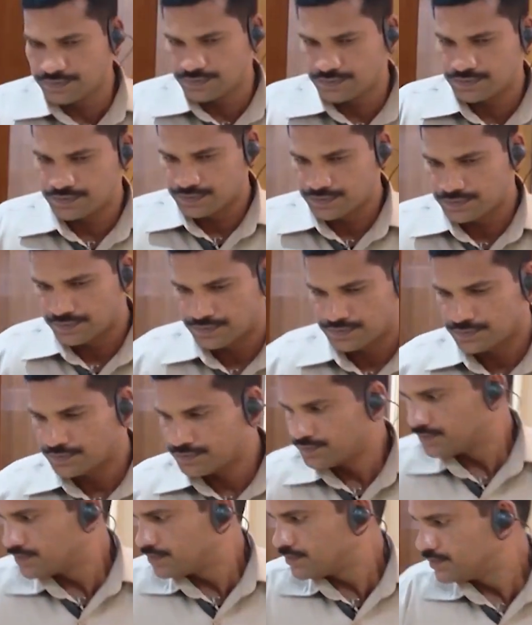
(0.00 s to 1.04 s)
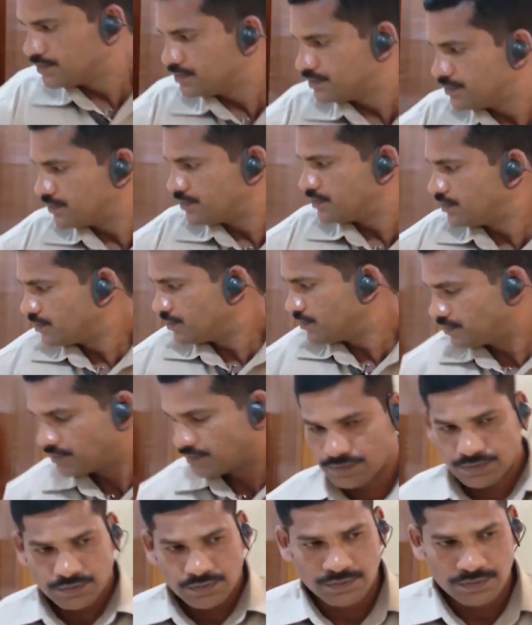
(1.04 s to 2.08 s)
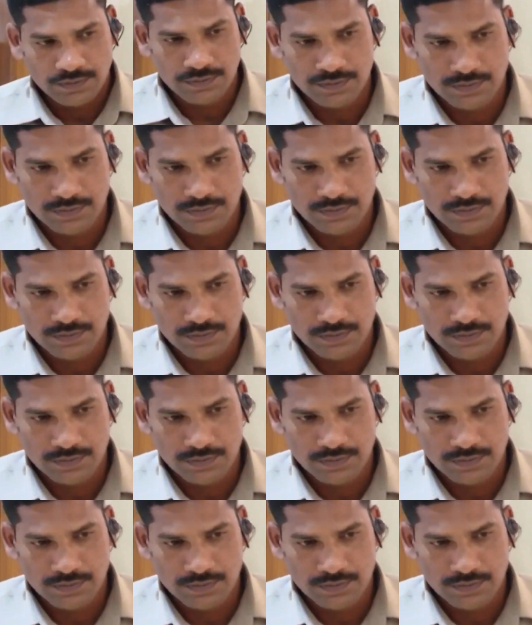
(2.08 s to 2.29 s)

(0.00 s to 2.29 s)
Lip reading: District. The State Housing